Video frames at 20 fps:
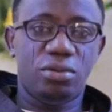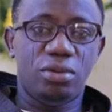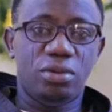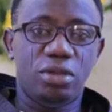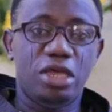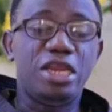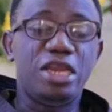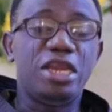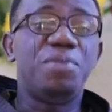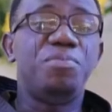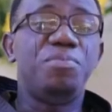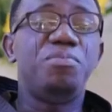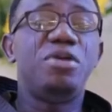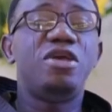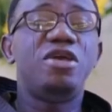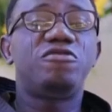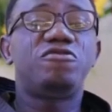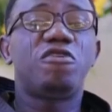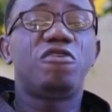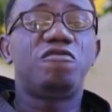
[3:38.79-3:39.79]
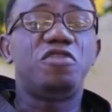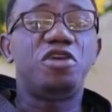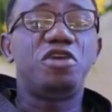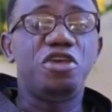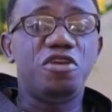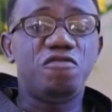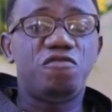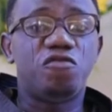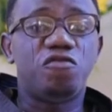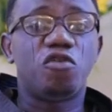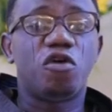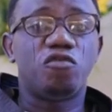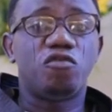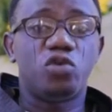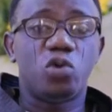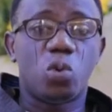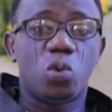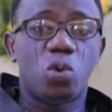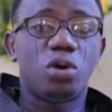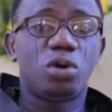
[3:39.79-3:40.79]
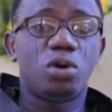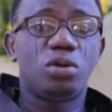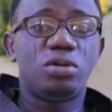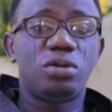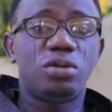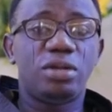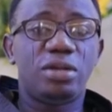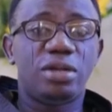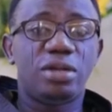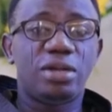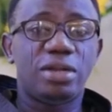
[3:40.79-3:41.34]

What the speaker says: In the midst of the evil of the world,